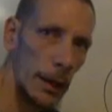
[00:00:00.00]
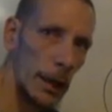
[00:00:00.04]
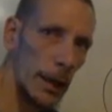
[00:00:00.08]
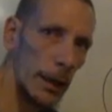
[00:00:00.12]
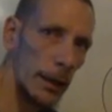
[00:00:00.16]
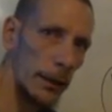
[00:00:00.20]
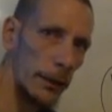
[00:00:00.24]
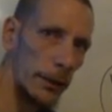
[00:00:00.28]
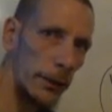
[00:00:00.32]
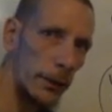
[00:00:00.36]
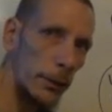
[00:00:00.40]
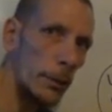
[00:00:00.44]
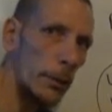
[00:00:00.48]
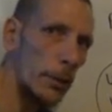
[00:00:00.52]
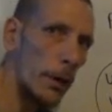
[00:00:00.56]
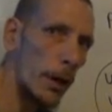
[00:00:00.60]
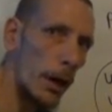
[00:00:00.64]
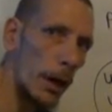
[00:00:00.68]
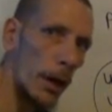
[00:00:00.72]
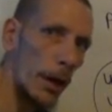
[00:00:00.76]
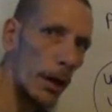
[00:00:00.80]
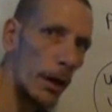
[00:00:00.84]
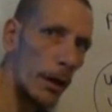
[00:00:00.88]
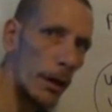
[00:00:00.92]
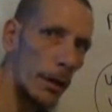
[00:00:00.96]
and you
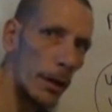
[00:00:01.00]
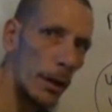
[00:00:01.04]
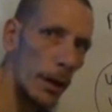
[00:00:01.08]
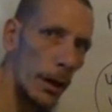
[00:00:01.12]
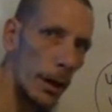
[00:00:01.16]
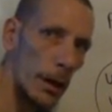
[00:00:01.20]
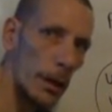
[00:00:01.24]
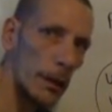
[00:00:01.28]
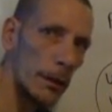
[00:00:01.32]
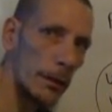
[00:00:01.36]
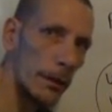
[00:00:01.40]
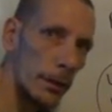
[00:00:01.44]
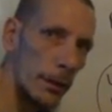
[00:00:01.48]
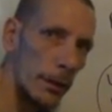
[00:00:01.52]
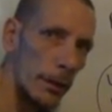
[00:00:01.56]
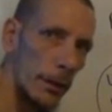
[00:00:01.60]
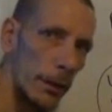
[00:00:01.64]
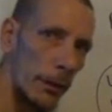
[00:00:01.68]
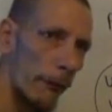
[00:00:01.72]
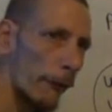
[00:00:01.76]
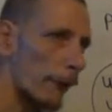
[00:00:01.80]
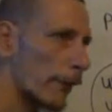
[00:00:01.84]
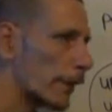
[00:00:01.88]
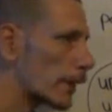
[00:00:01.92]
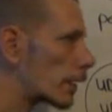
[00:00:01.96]
are under
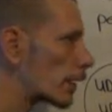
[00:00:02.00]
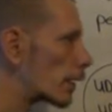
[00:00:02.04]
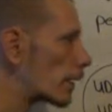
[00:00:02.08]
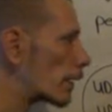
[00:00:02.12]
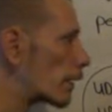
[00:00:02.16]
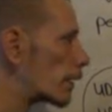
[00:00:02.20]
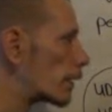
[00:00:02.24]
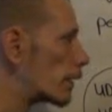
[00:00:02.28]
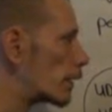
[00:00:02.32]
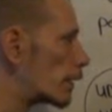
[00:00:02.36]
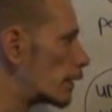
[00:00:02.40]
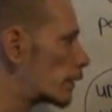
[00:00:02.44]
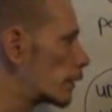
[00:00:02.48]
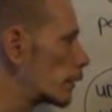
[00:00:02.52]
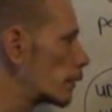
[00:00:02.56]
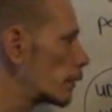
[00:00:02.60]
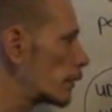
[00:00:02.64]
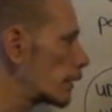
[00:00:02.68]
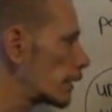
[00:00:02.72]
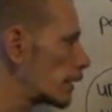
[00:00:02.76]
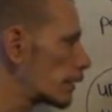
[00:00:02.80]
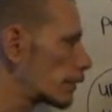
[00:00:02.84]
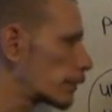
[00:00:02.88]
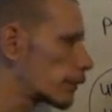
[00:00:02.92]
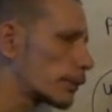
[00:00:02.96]
the
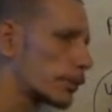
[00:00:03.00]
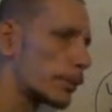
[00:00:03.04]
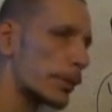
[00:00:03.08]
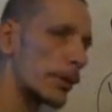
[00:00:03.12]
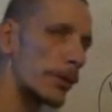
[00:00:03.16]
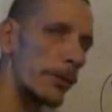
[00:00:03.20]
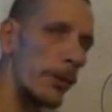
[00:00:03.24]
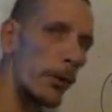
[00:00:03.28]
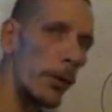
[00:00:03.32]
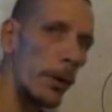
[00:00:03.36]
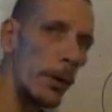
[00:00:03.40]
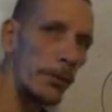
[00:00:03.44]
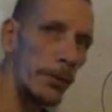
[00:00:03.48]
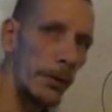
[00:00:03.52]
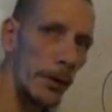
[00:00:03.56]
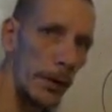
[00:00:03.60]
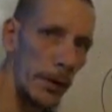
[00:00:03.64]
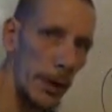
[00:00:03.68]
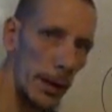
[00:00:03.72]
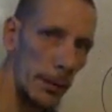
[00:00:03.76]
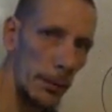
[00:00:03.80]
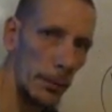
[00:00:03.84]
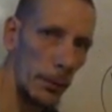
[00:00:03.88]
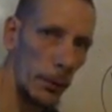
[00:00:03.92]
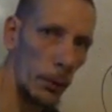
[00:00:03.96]
duties to perform for
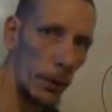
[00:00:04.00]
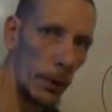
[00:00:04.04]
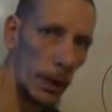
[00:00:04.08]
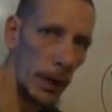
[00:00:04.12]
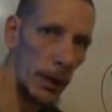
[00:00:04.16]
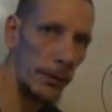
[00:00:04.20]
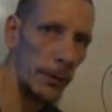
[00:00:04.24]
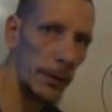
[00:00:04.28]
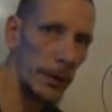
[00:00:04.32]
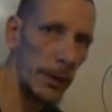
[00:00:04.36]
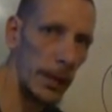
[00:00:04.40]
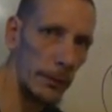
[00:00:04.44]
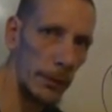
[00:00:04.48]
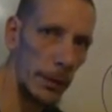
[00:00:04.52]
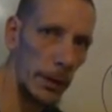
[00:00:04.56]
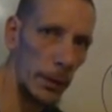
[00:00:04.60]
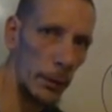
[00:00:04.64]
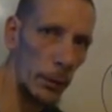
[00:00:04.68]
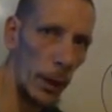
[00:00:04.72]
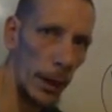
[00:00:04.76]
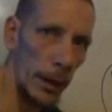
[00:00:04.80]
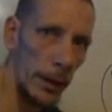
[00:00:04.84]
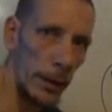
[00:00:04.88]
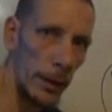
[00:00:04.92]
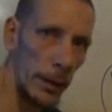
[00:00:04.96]
them whatever they
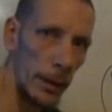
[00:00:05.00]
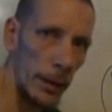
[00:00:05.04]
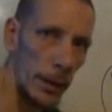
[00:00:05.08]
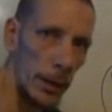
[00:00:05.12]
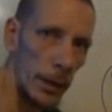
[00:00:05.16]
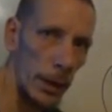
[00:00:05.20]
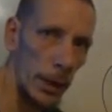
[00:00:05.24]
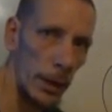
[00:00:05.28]
require,